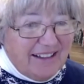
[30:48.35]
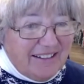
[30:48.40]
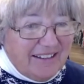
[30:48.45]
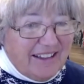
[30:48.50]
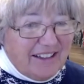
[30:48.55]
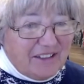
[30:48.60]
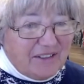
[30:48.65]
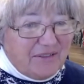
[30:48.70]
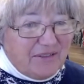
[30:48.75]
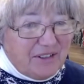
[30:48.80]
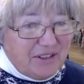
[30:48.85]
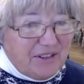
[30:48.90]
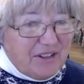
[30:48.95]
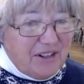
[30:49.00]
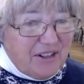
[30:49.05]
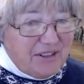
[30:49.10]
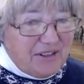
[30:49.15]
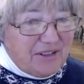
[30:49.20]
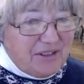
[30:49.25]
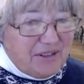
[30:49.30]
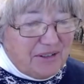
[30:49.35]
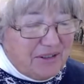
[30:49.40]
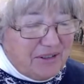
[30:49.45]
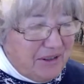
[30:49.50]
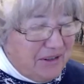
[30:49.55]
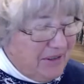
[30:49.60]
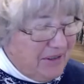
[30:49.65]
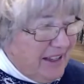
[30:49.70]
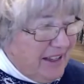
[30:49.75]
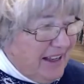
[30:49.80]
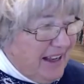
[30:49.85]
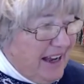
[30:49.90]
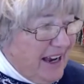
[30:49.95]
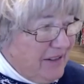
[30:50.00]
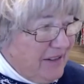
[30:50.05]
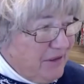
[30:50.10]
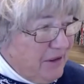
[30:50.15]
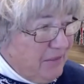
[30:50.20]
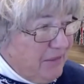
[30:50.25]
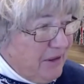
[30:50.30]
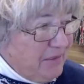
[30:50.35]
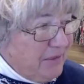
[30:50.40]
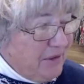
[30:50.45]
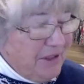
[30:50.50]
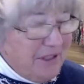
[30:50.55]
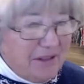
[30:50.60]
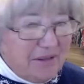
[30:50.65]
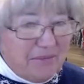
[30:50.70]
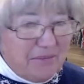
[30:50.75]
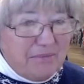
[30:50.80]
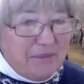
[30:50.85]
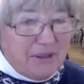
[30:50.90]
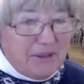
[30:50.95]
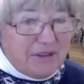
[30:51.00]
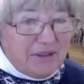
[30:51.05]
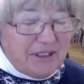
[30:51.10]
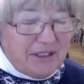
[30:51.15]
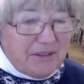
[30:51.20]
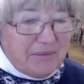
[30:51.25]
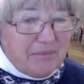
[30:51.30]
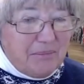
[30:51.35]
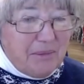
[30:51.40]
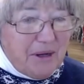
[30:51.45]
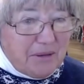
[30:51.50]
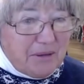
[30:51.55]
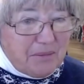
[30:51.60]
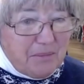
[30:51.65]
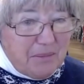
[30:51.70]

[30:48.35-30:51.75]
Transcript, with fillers: That's for darn sure. And I remember him building bunk